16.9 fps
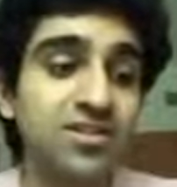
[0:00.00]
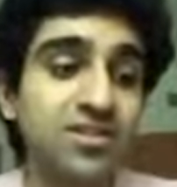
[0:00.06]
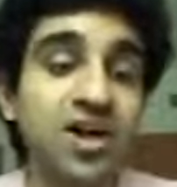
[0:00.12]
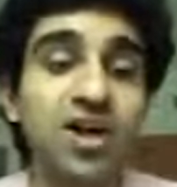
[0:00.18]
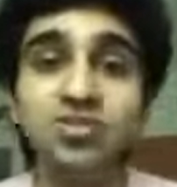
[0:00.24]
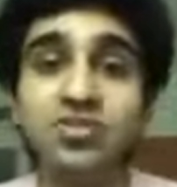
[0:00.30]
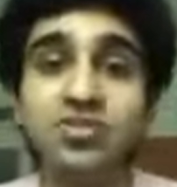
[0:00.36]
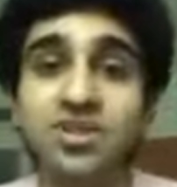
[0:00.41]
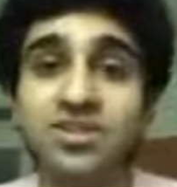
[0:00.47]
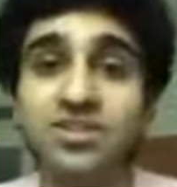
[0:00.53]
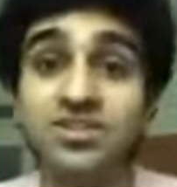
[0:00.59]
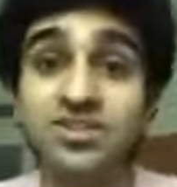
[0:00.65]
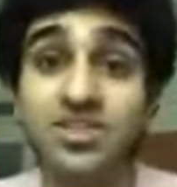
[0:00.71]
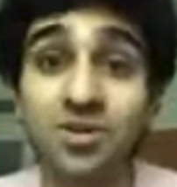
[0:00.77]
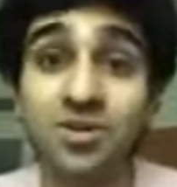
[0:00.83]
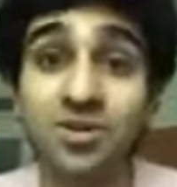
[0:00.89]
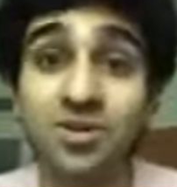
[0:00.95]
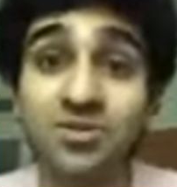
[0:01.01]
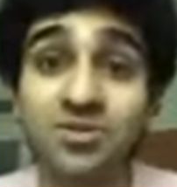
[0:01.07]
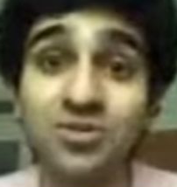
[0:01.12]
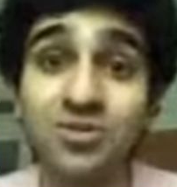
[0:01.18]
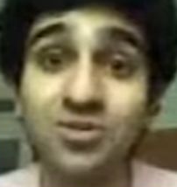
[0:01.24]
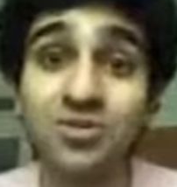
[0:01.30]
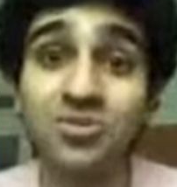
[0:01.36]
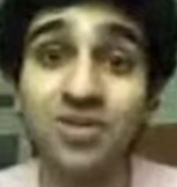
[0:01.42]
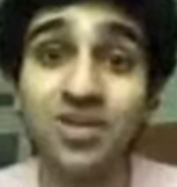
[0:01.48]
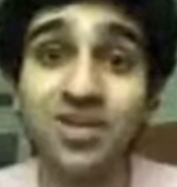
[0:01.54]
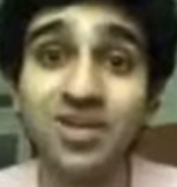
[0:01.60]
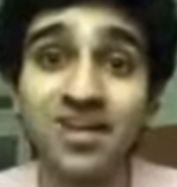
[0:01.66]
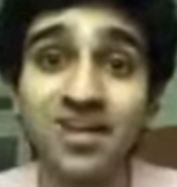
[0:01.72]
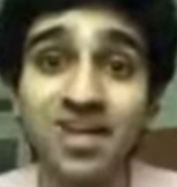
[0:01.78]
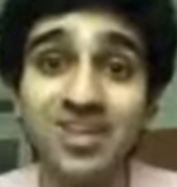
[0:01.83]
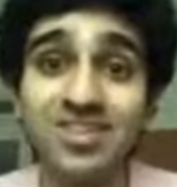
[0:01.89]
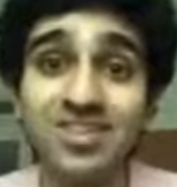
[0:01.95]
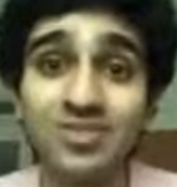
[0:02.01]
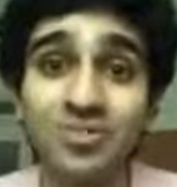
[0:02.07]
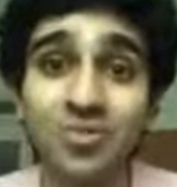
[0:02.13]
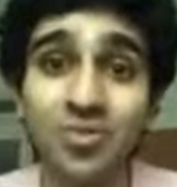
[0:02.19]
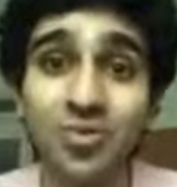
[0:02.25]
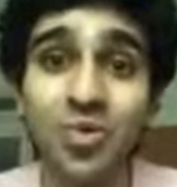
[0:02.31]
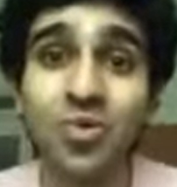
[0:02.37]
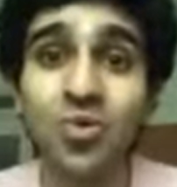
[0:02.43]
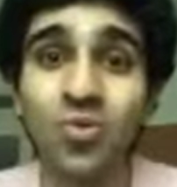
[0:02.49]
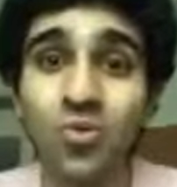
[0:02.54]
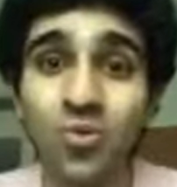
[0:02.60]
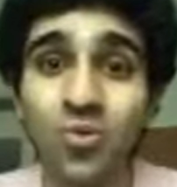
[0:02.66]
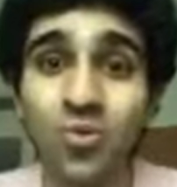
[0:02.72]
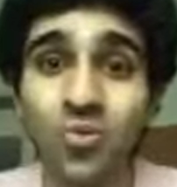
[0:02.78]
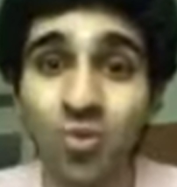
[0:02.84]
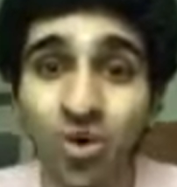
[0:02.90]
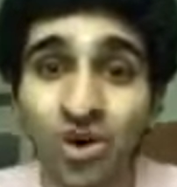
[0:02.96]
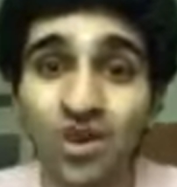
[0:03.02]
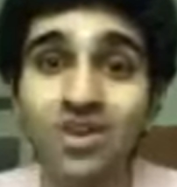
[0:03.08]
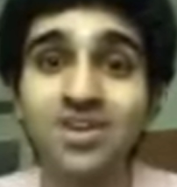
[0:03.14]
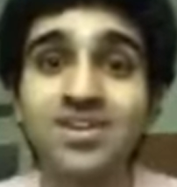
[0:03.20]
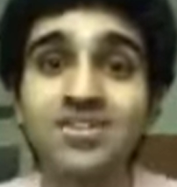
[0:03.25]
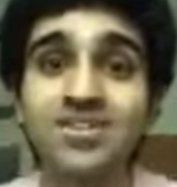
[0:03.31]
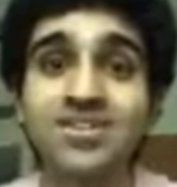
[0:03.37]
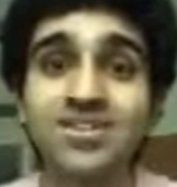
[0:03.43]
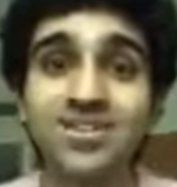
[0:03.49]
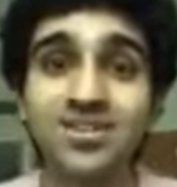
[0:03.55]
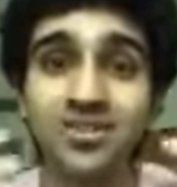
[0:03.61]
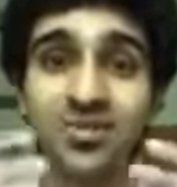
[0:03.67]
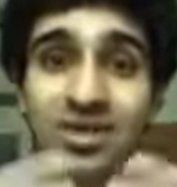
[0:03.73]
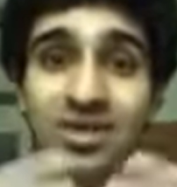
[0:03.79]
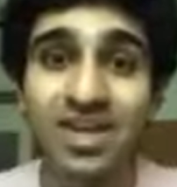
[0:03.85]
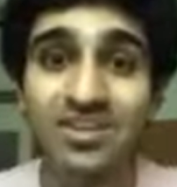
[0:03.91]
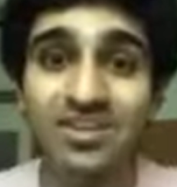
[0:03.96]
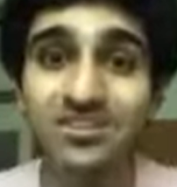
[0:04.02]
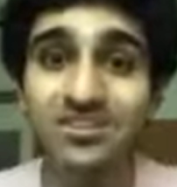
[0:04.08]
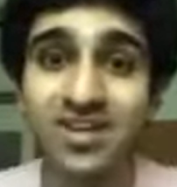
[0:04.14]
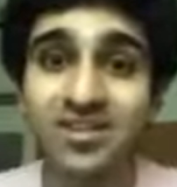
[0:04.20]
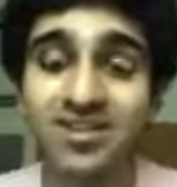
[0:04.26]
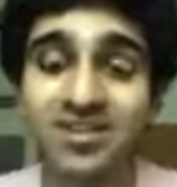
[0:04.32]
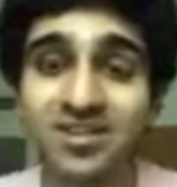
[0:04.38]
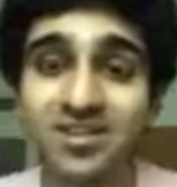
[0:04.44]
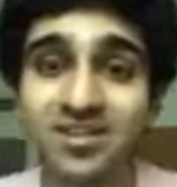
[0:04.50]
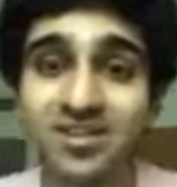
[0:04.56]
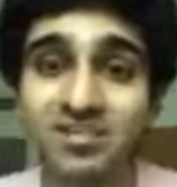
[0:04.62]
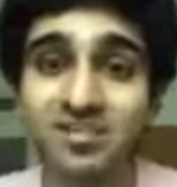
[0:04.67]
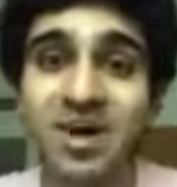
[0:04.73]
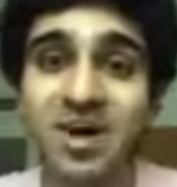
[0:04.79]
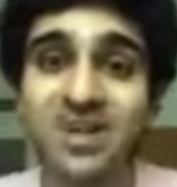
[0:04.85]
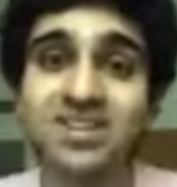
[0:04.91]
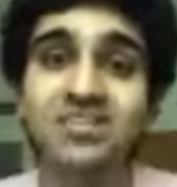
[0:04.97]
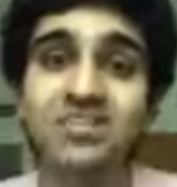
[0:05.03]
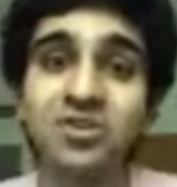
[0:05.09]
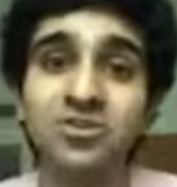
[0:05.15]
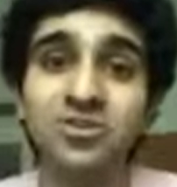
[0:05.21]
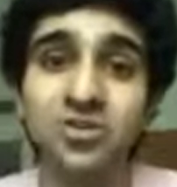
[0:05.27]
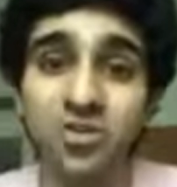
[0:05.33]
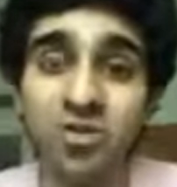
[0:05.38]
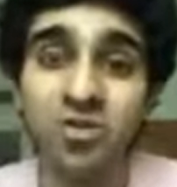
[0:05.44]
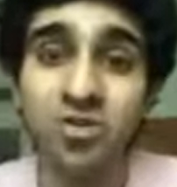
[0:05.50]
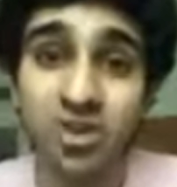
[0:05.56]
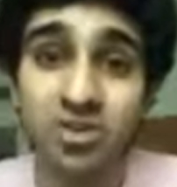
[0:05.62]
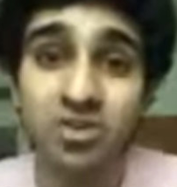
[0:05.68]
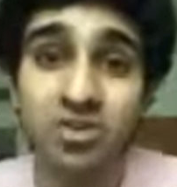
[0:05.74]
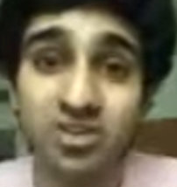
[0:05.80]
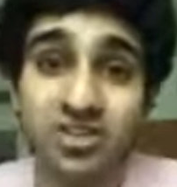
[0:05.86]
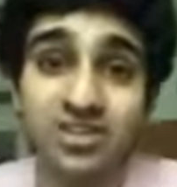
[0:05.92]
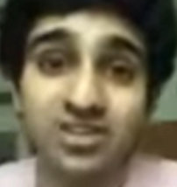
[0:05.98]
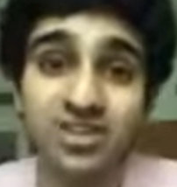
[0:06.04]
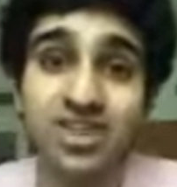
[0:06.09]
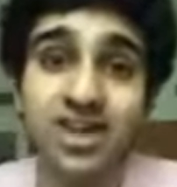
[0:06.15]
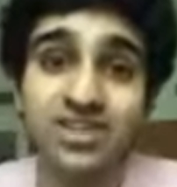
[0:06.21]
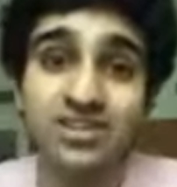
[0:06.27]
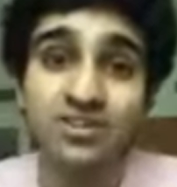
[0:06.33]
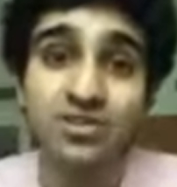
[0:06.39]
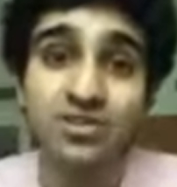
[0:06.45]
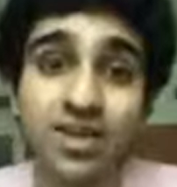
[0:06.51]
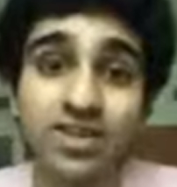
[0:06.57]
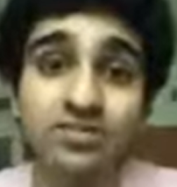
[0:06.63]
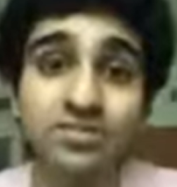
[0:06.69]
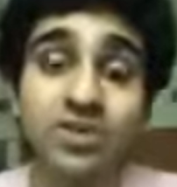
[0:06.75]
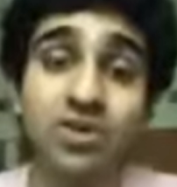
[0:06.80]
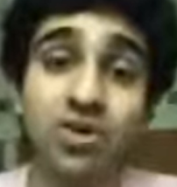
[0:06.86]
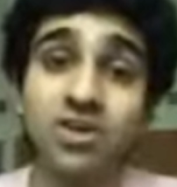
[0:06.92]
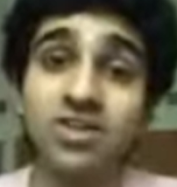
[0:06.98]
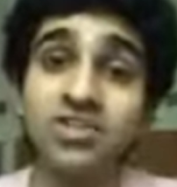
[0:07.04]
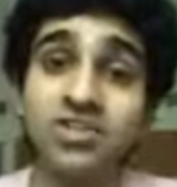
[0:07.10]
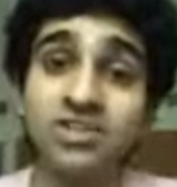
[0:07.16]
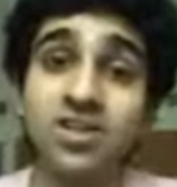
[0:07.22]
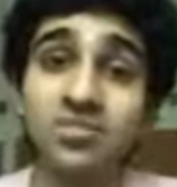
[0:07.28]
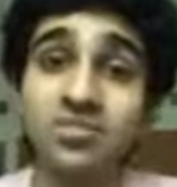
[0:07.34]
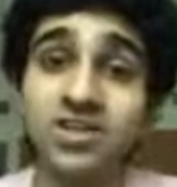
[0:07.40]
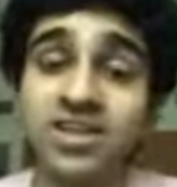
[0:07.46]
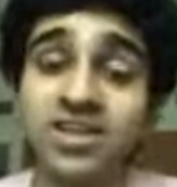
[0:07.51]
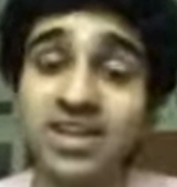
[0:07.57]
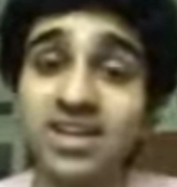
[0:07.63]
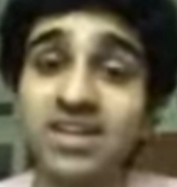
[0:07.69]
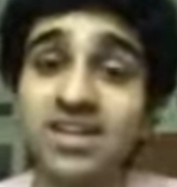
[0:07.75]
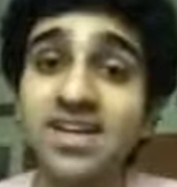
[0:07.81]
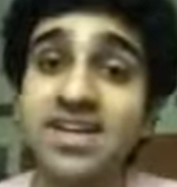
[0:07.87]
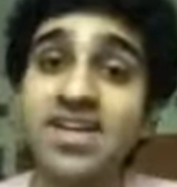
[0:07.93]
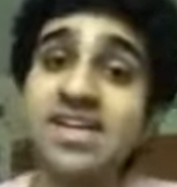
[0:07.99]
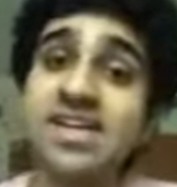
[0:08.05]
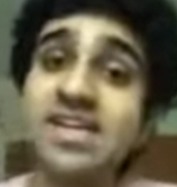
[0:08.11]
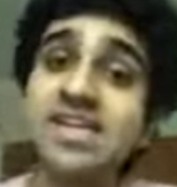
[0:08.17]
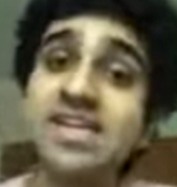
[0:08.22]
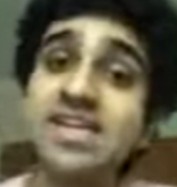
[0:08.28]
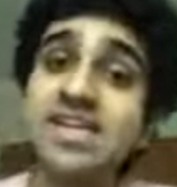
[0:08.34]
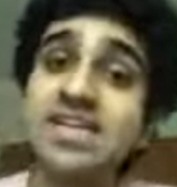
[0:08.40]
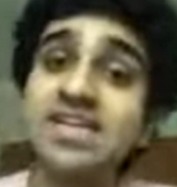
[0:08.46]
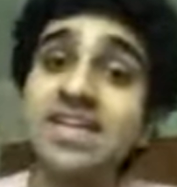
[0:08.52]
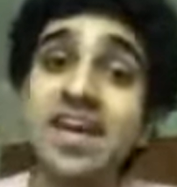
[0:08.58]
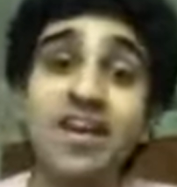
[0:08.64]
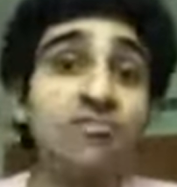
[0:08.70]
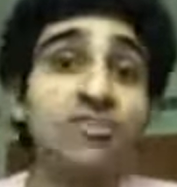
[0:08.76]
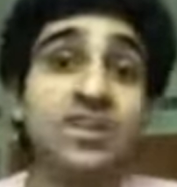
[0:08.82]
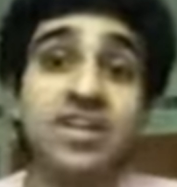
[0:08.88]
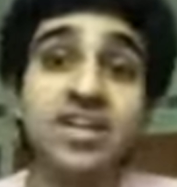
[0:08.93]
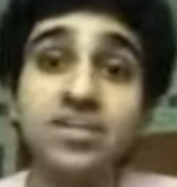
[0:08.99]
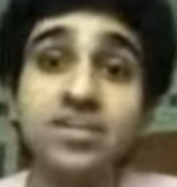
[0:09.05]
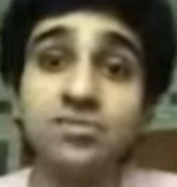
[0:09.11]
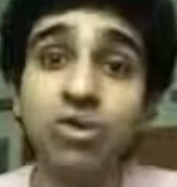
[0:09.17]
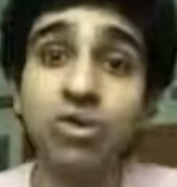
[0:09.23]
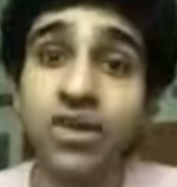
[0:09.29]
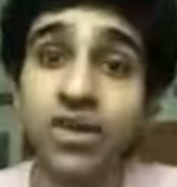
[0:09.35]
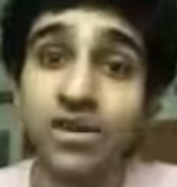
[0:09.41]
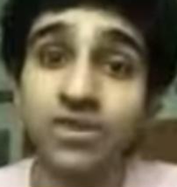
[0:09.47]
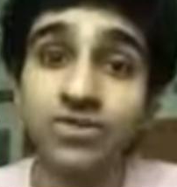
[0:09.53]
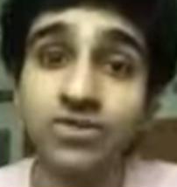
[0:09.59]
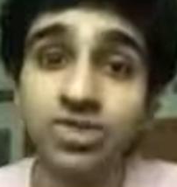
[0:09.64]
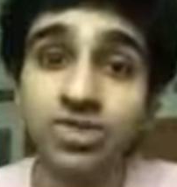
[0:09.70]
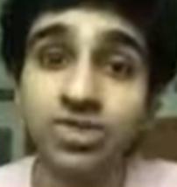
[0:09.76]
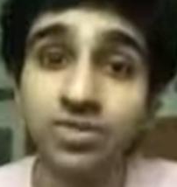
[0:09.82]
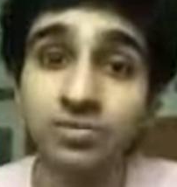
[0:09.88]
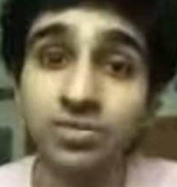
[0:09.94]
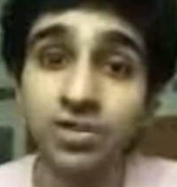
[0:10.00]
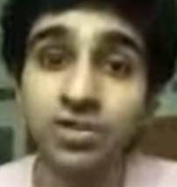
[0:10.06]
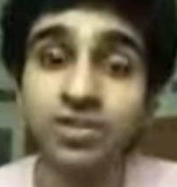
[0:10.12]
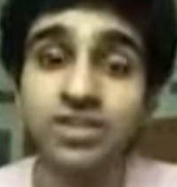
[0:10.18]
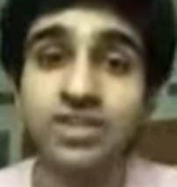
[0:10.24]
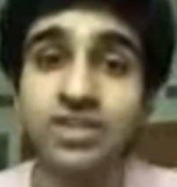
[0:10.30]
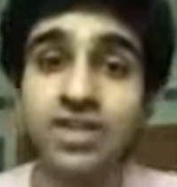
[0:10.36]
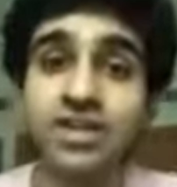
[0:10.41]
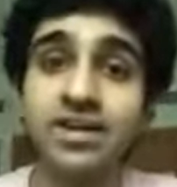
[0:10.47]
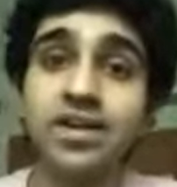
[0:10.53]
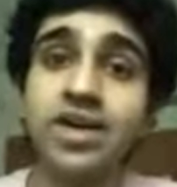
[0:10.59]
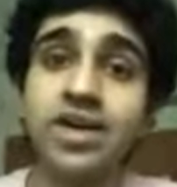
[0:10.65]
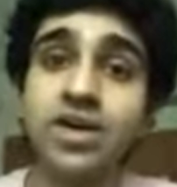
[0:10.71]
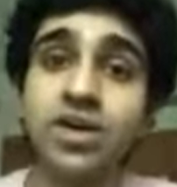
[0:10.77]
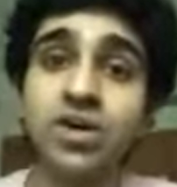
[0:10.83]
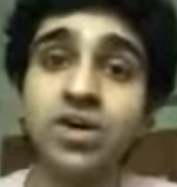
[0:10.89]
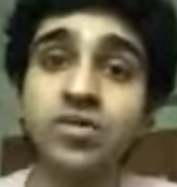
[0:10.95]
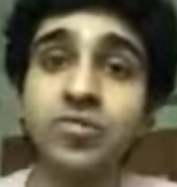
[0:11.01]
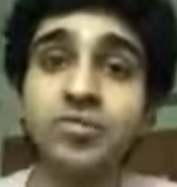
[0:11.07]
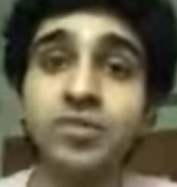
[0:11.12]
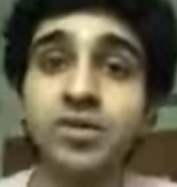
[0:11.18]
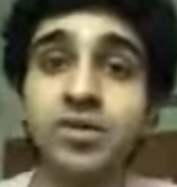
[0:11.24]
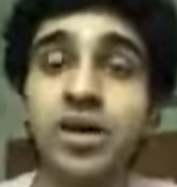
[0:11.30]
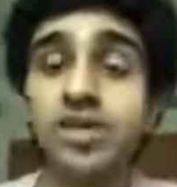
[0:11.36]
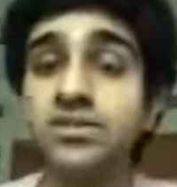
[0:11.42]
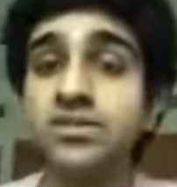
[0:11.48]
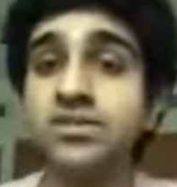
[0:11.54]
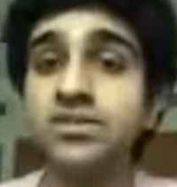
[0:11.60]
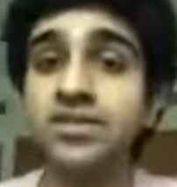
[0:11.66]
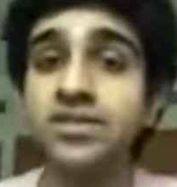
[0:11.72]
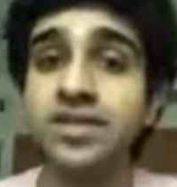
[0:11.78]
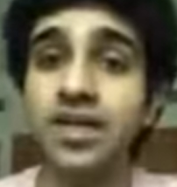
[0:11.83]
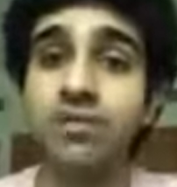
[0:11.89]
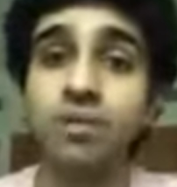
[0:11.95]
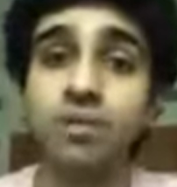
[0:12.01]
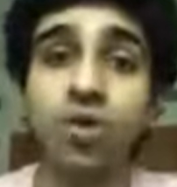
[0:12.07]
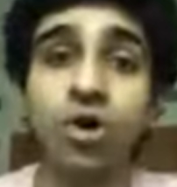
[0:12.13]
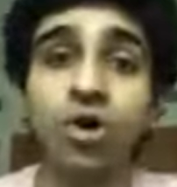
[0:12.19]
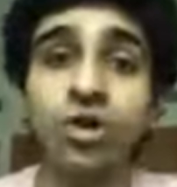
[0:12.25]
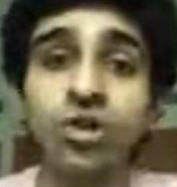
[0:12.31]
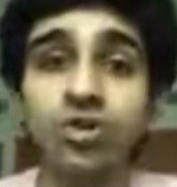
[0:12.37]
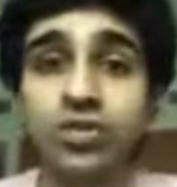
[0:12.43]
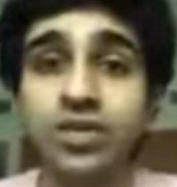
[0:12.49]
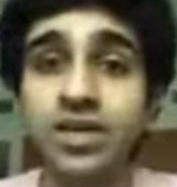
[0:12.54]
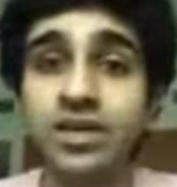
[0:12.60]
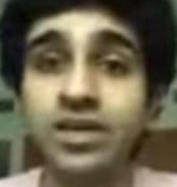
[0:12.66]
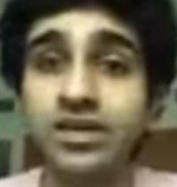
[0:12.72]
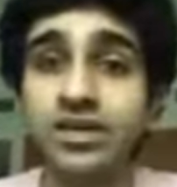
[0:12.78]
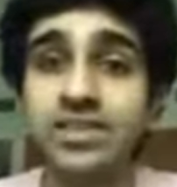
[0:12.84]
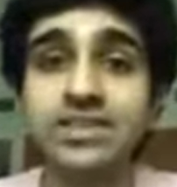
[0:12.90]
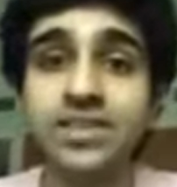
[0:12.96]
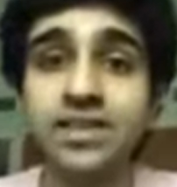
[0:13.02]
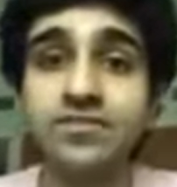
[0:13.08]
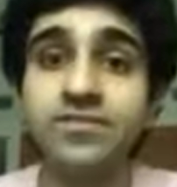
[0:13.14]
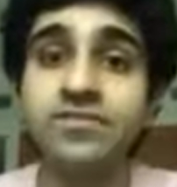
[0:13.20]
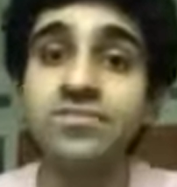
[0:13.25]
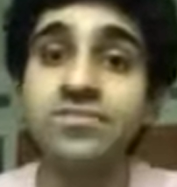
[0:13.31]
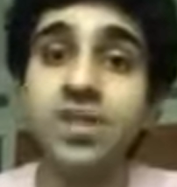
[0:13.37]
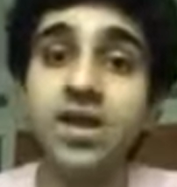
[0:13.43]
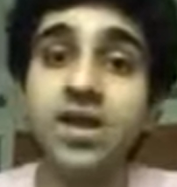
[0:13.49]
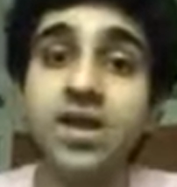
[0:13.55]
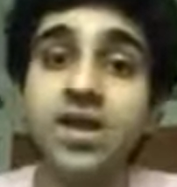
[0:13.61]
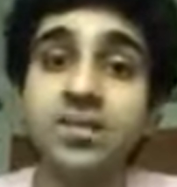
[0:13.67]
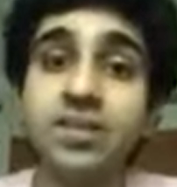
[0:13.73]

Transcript: how the patient's outcome is going to be unless you know what to classify the mass or the tumor or the condition So I think pathology is something that definitely needs more recognition, because in India, a lot of us say we want to do clinical stuff,